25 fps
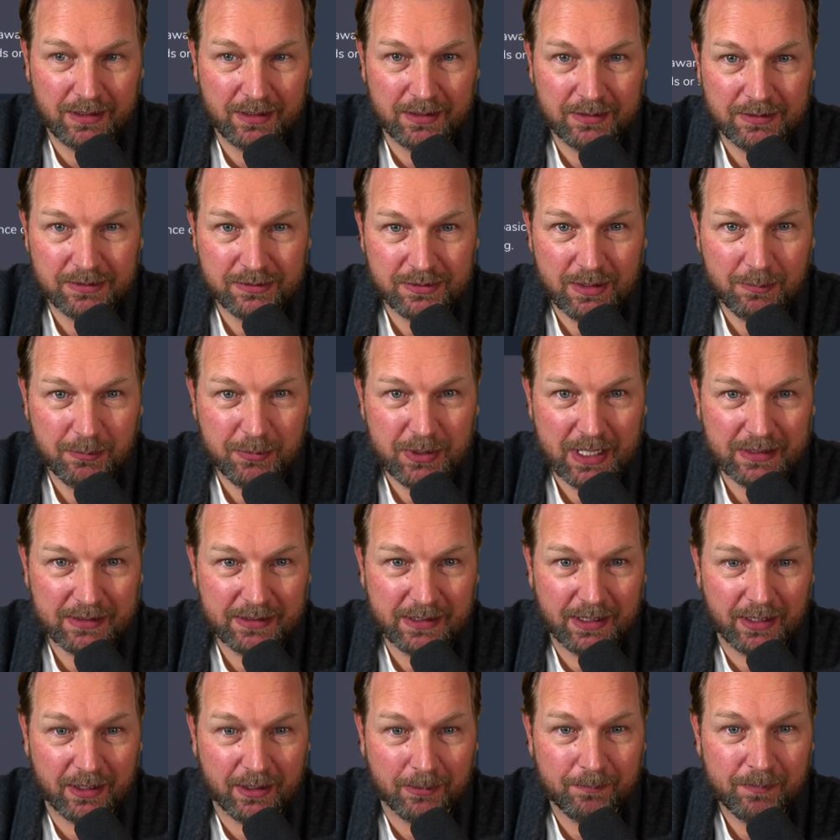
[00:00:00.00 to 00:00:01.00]
subject
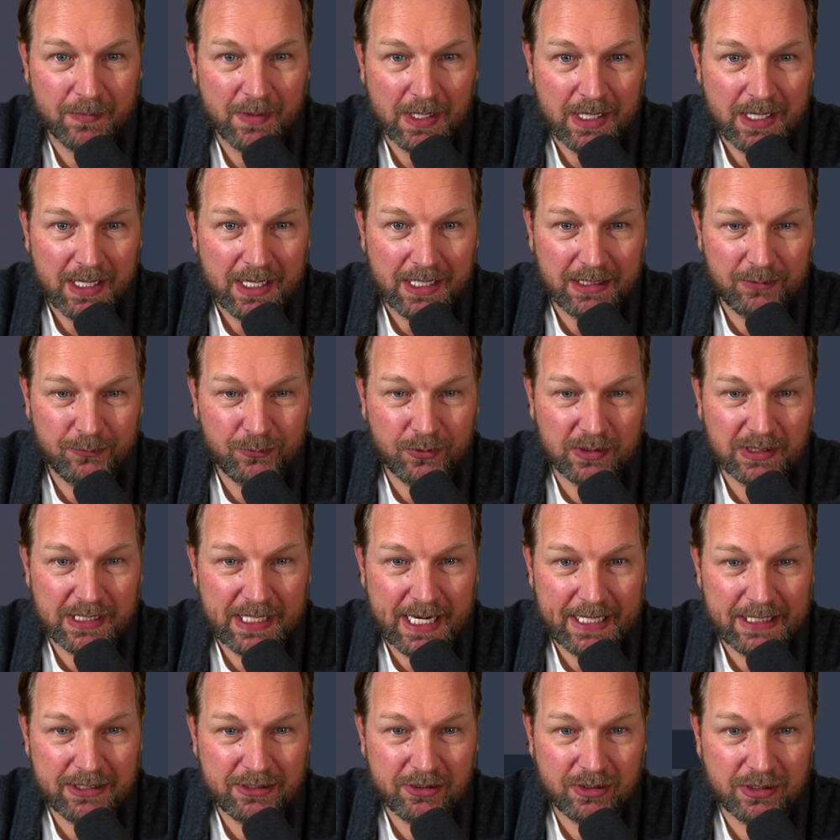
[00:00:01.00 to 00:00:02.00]
here. And if you
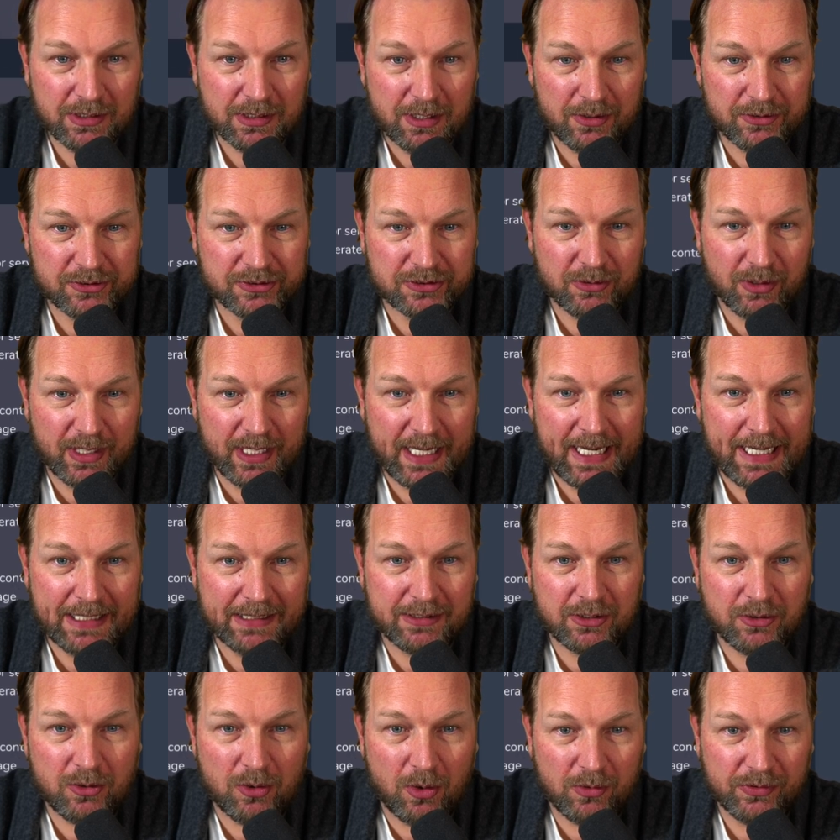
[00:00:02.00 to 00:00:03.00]
like, you can also
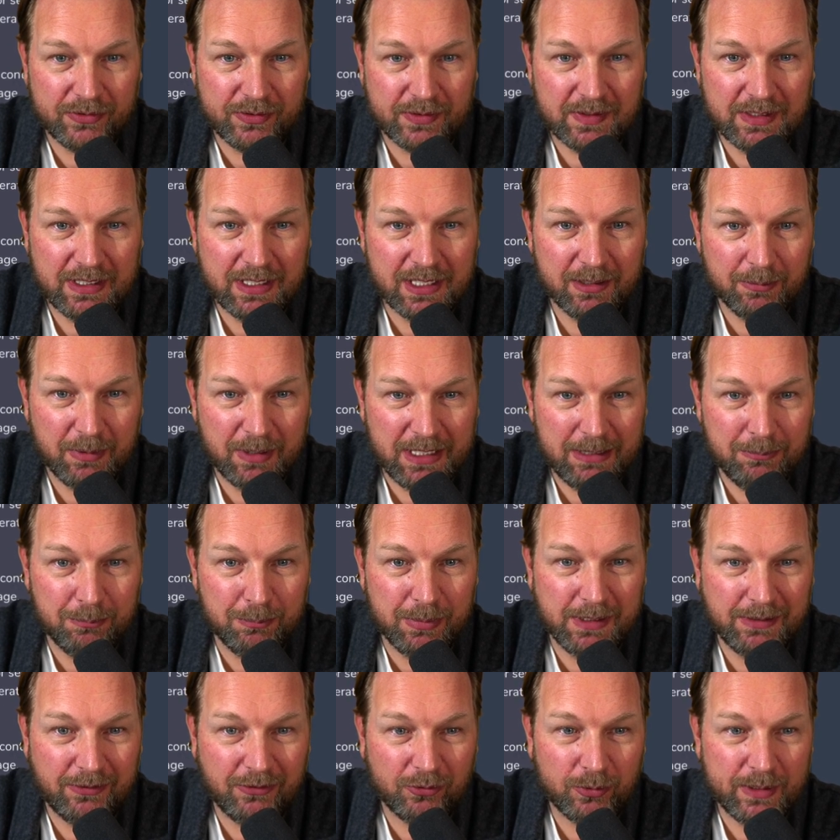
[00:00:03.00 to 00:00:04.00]
add content here in
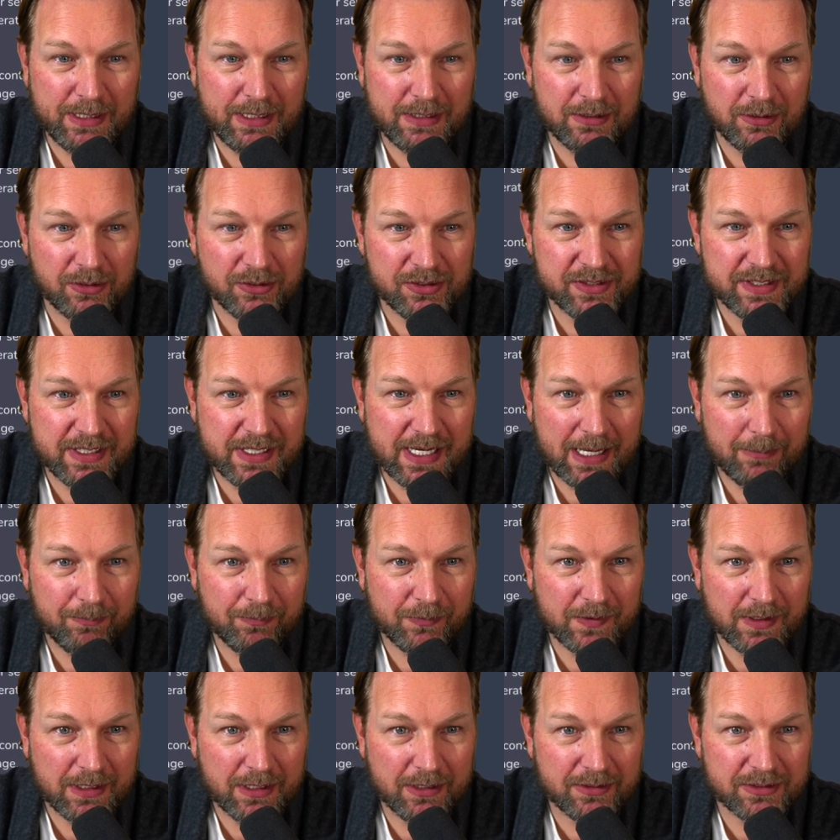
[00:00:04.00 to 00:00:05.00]
between. Do you see that?
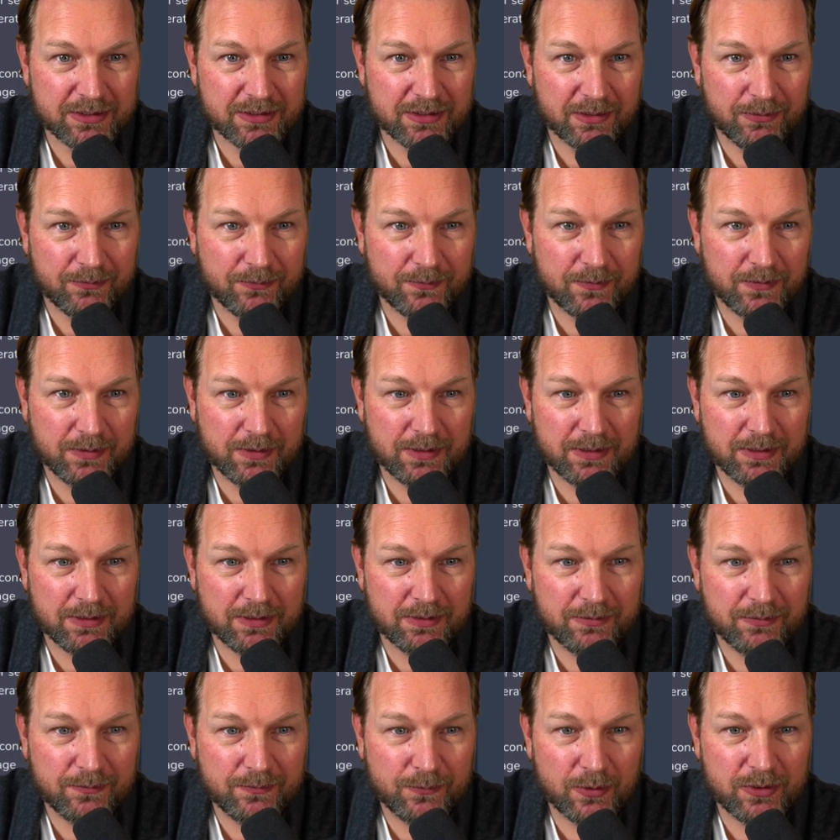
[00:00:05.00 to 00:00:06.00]
Here's
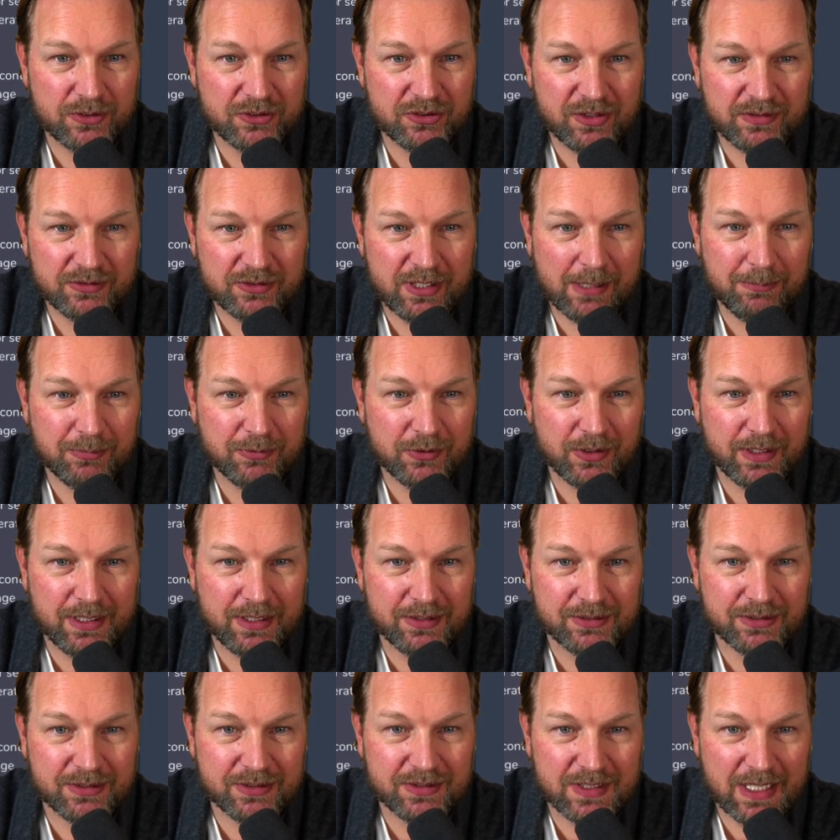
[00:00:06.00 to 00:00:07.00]
the first chapter.
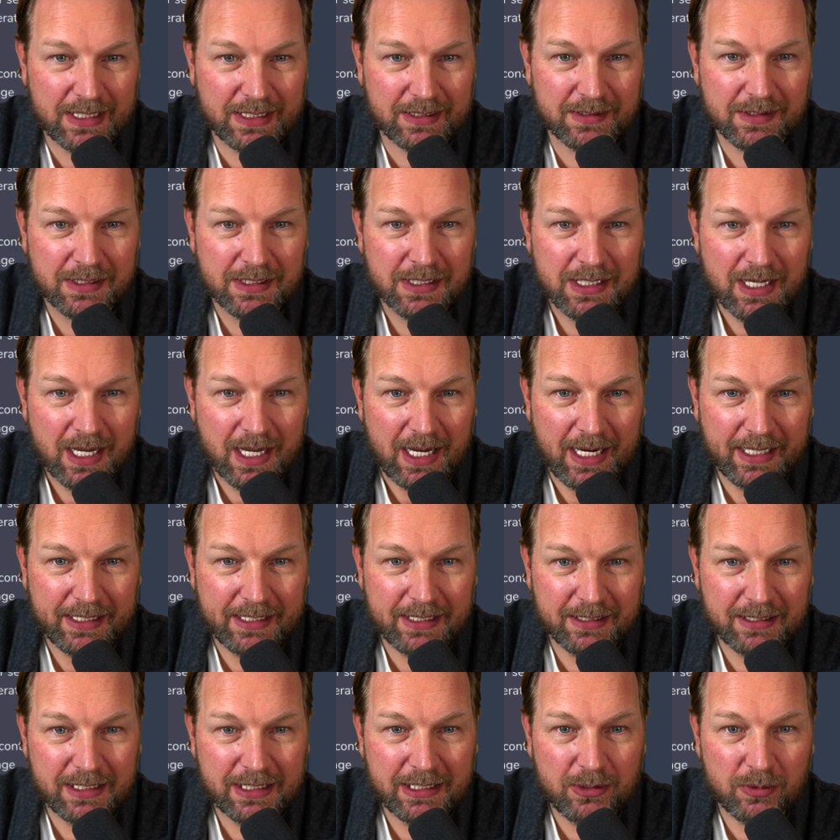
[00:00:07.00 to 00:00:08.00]
Here's the second. I
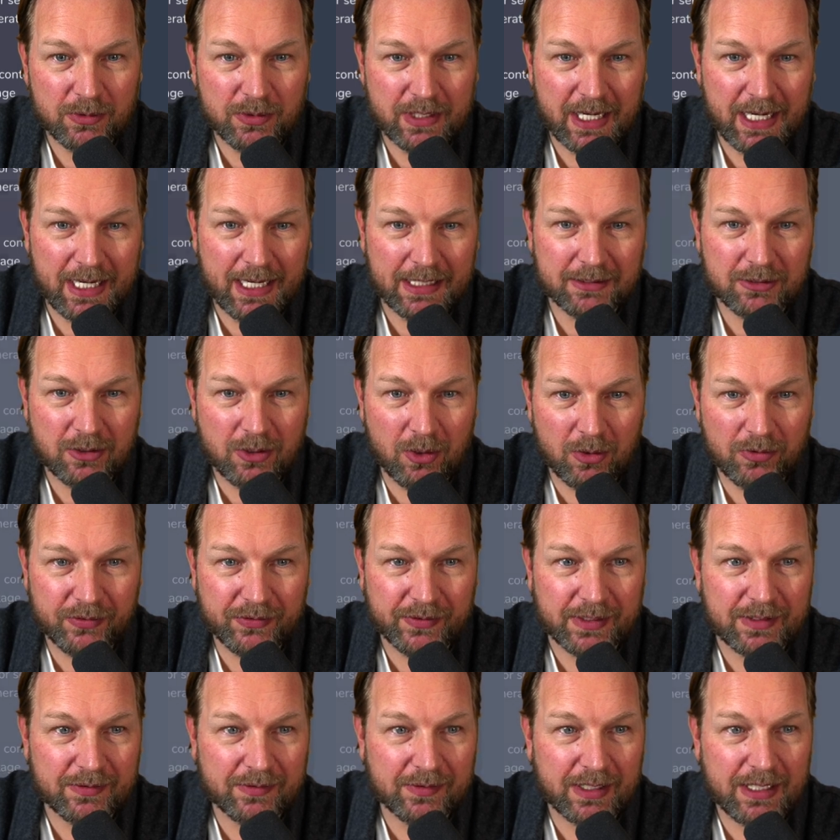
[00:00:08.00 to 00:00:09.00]
can click on add
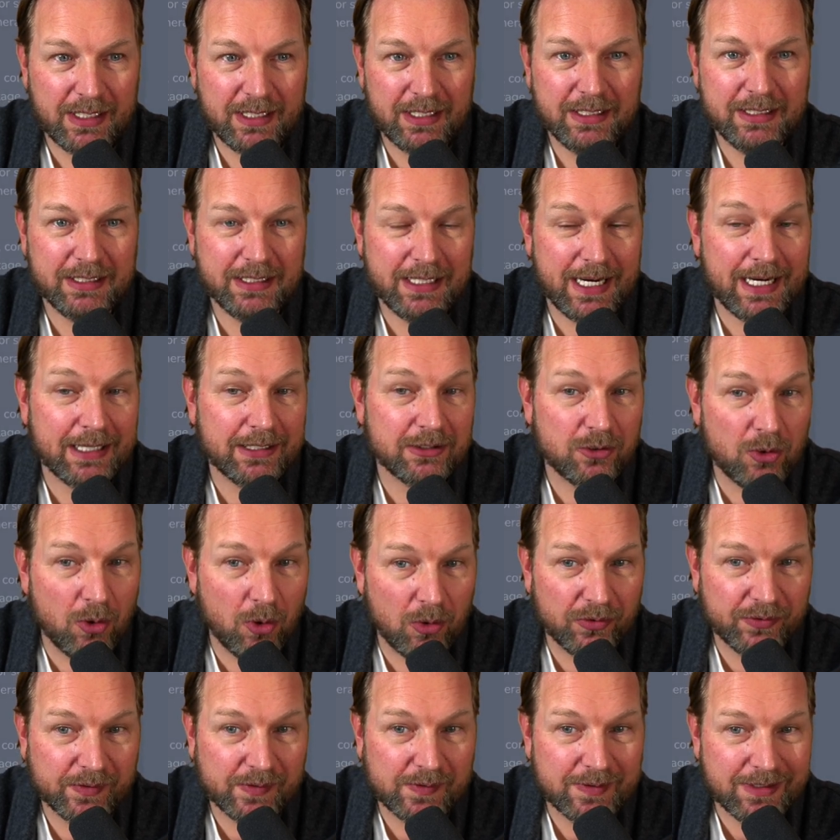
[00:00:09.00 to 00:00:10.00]
content and I can add
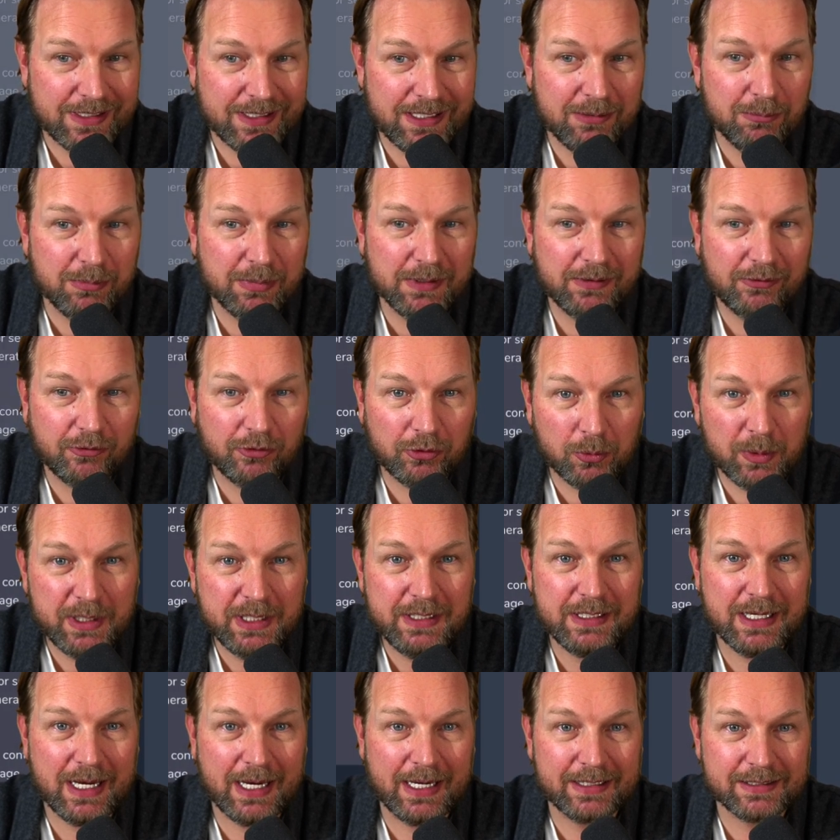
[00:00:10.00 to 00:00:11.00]
content in
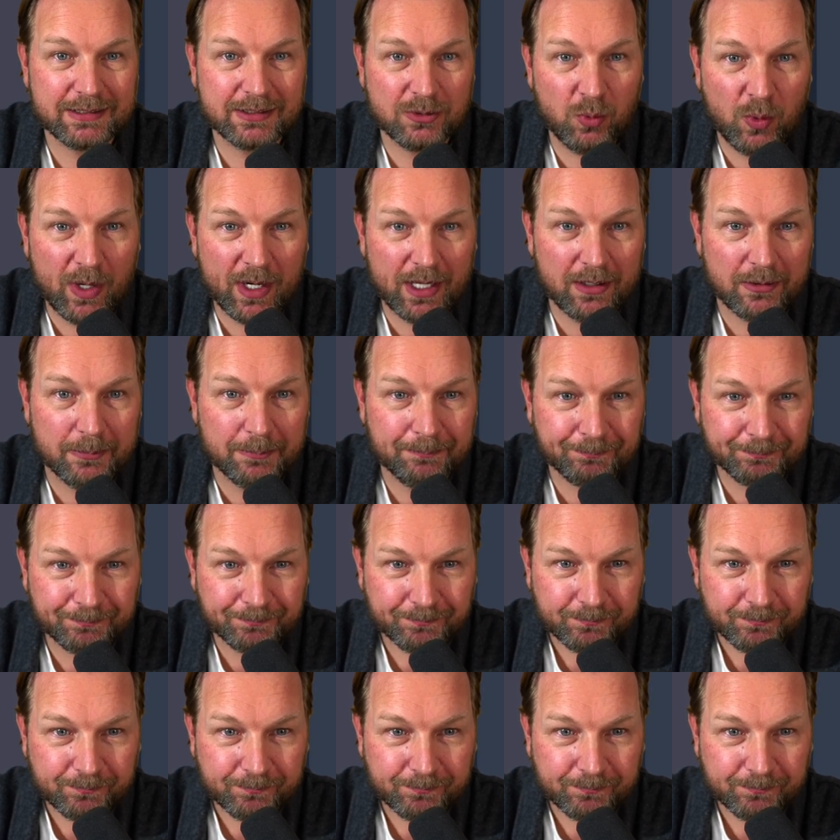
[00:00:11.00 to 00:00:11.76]
between as well.